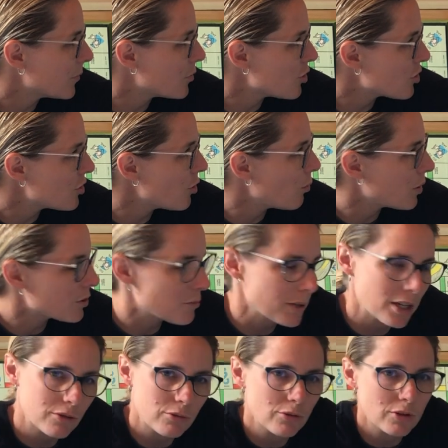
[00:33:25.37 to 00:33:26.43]
Just know once we
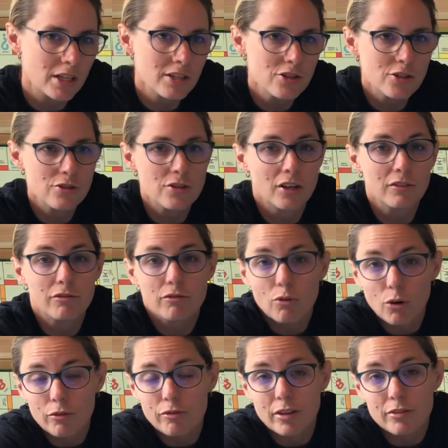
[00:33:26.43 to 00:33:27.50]
get through this, you're done
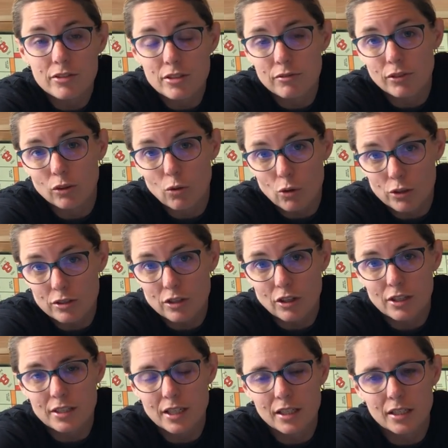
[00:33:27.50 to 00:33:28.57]
4/5 of the course
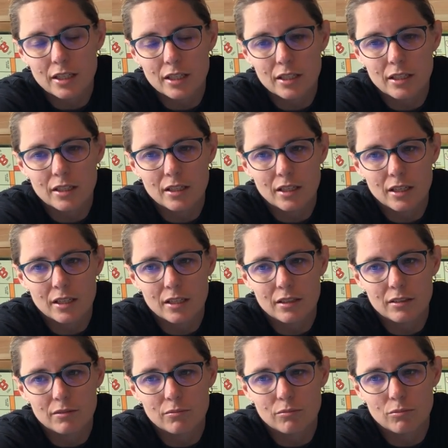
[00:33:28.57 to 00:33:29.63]
content,
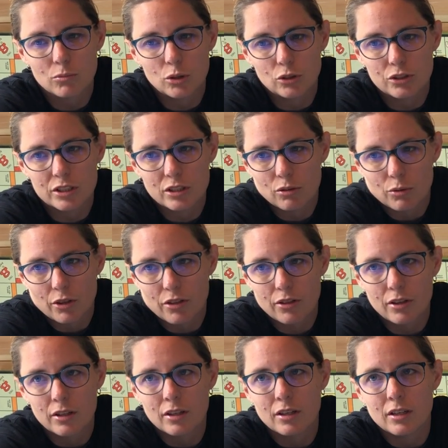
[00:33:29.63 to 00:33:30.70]
and we'll deal with
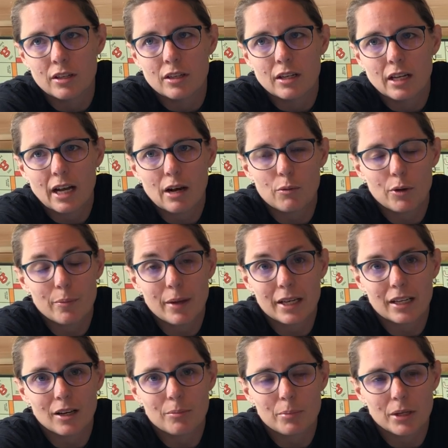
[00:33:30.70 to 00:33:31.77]
how we
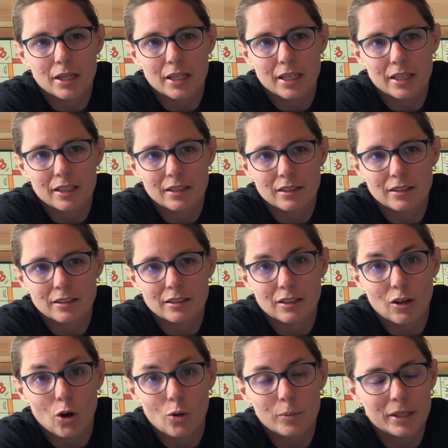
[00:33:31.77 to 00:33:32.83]
make up a
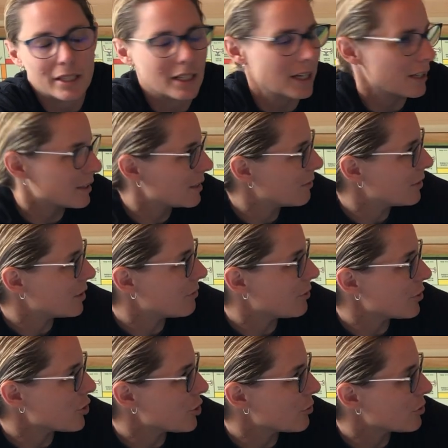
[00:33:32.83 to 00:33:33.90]
culminating activity
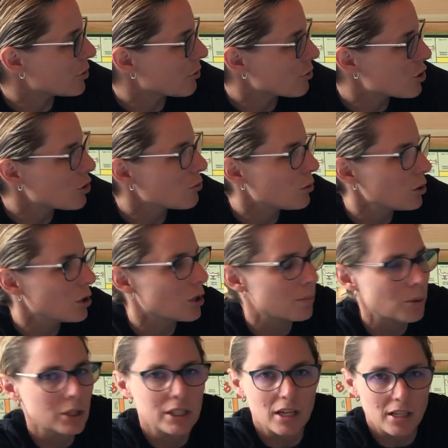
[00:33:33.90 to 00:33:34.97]
for June. So June will look
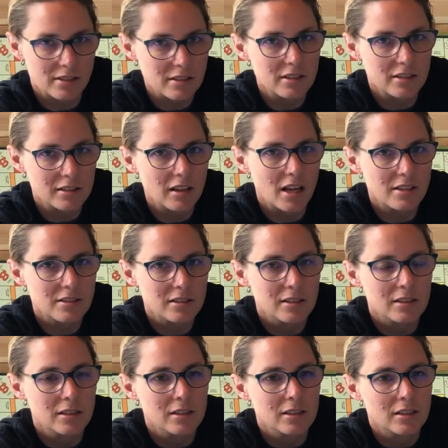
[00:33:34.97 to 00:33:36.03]
pretty nice in this class.
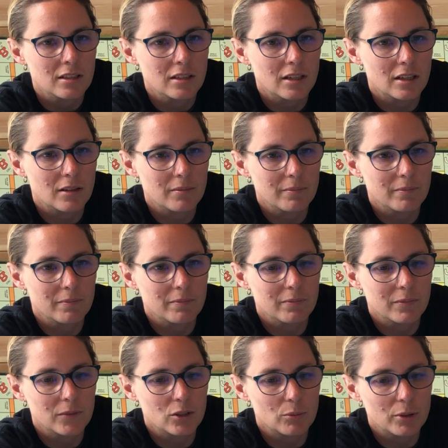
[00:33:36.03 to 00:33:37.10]

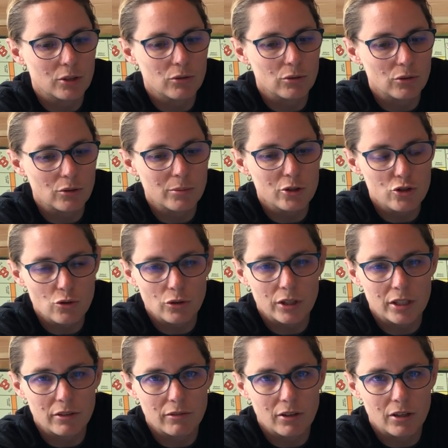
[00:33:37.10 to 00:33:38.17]
You'll be through the
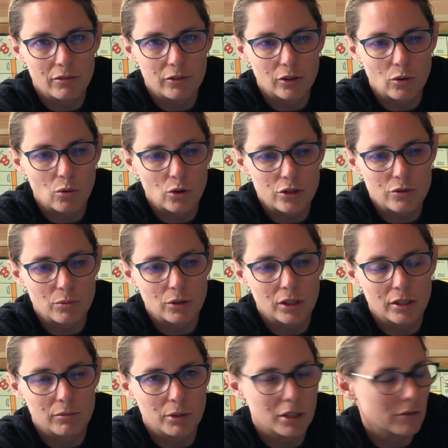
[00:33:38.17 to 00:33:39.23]
majority of the
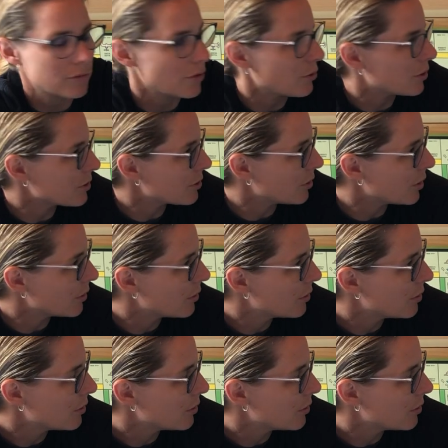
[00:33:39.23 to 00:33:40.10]
coursework, and we can focus on